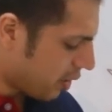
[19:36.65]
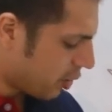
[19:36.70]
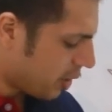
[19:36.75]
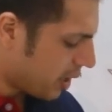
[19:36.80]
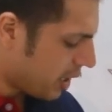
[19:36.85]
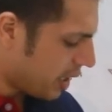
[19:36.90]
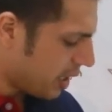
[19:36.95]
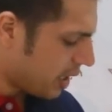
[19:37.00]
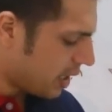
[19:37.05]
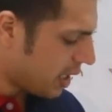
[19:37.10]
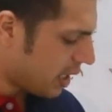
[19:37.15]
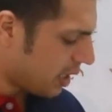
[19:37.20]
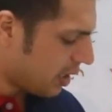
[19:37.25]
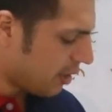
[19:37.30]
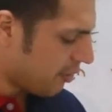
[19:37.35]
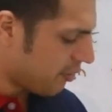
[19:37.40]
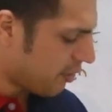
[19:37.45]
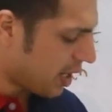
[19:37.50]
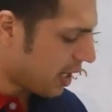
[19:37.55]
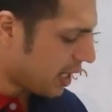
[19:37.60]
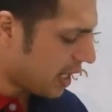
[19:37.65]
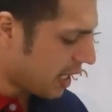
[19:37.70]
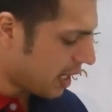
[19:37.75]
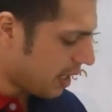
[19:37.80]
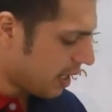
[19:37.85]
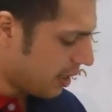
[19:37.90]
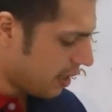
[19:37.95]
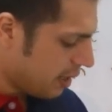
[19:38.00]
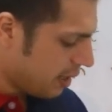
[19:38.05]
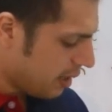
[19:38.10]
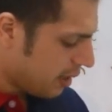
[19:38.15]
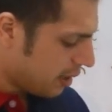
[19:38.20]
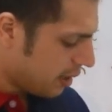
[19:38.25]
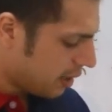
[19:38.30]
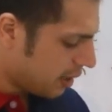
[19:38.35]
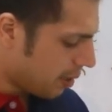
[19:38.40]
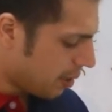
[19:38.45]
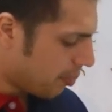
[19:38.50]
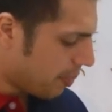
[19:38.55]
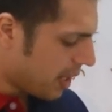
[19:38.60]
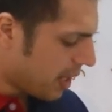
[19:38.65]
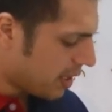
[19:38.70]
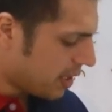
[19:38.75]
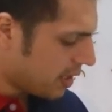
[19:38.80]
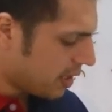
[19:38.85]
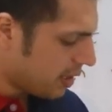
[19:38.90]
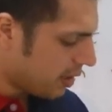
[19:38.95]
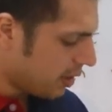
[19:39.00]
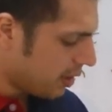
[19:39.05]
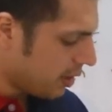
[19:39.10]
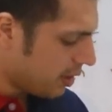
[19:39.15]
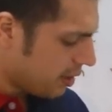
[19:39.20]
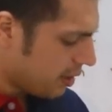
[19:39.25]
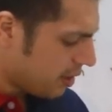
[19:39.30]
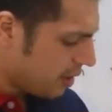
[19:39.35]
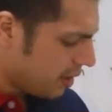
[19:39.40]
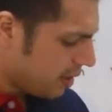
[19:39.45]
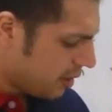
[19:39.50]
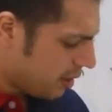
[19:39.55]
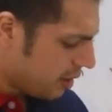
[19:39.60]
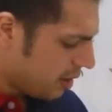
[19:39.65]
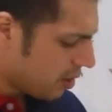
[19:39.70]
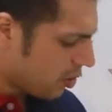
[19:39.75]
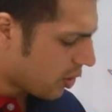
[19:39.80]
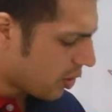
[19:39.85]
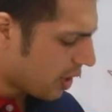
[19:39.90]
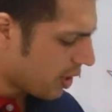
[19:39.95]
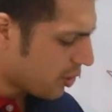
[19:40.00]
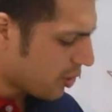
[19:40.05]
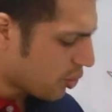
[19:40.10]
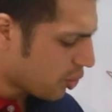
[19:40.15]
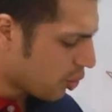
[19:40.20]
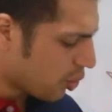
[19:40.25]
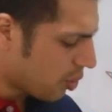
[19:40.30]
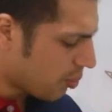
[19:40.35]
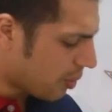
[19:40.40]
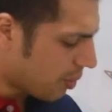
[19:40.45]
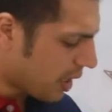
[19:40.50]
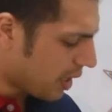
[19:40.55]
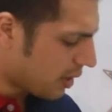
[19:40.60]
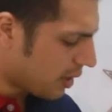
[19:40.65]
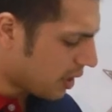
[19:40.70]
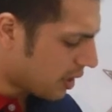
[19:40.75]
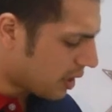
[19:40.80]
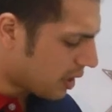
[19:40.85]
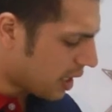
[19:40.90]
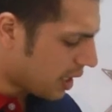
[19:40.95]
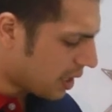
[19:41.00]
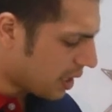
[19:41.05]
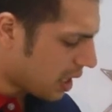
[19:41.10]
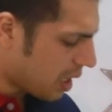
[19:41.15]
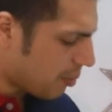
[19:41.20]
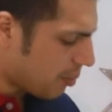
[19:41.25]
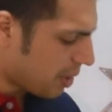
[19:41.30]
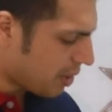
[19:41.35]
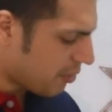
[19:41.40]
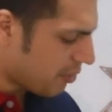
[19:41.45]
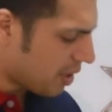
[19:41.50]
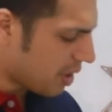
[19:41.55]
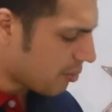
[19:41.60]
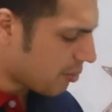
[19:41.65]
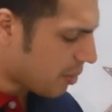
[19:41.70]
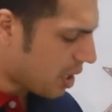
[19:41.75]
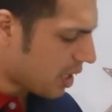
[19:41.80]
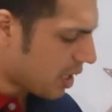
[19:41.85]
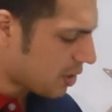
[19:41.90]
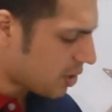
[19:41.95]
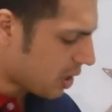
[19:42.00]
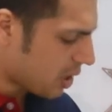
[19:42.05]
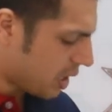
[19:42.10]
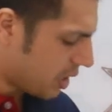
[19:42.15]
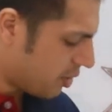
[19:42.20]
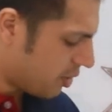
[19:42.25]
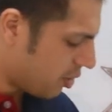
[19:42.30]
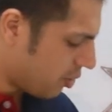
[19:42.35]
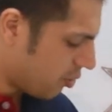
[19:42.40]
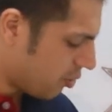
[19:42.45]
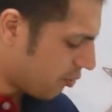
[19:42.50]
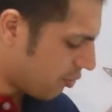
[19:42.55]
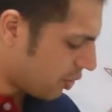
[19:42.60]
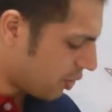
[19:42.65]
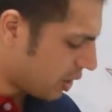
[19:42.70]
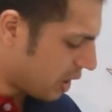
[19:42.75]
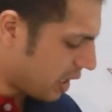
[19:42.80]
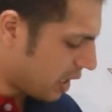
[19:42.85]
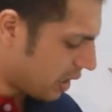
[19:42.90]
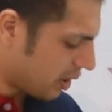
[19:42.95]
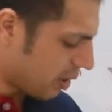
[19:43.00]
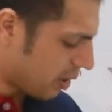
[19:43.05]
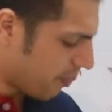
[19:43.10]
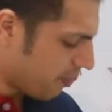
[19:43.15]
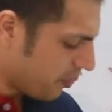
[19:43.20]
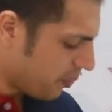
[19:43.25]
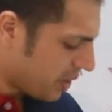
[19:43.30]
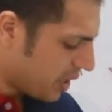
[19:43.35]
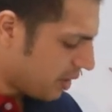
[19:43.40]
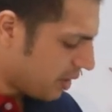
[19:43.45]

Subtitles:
Okay, identify the pattern, okay, shown by the data between March and June for the length.